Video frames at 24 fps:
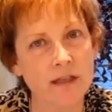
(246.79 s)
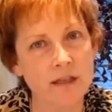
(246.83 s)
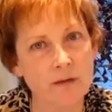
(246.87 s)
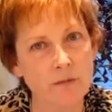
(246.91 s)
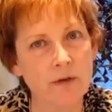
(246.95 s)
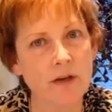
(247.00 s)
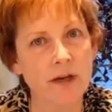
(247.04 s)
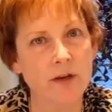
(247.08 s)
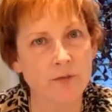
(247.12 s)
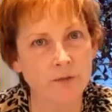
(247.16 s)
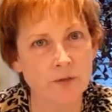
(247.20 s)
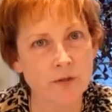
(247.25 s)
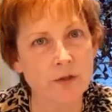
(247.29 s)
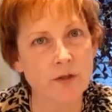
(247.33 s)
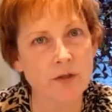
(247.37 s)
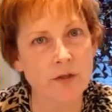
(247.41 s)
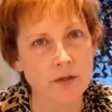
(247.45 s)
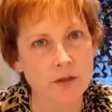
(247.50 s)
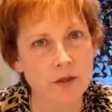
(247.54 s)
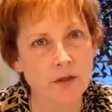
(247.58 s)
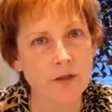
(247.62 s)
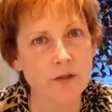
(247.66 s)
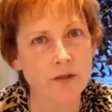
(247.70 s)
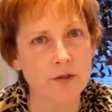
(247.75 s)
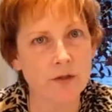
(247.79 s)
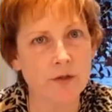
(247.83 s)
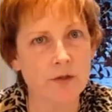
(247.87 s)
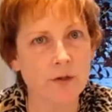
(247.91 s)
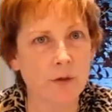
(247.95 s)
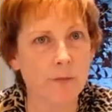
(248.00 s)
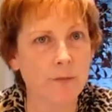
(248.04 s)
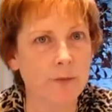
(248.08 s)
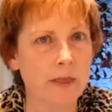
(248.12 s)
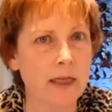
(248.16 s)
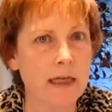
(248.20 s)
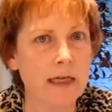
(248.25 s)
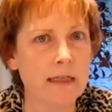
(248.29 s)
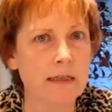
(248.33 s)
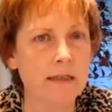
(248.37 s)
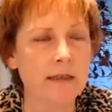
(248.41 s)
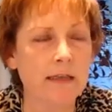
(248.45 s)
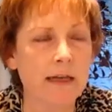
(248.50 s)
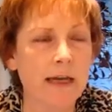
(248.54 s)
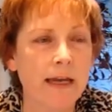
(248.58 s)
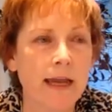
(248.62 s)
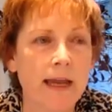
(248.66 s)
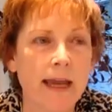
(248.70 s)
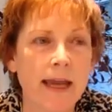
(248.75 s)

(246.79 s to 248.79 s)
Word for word: when I first started to grow plants,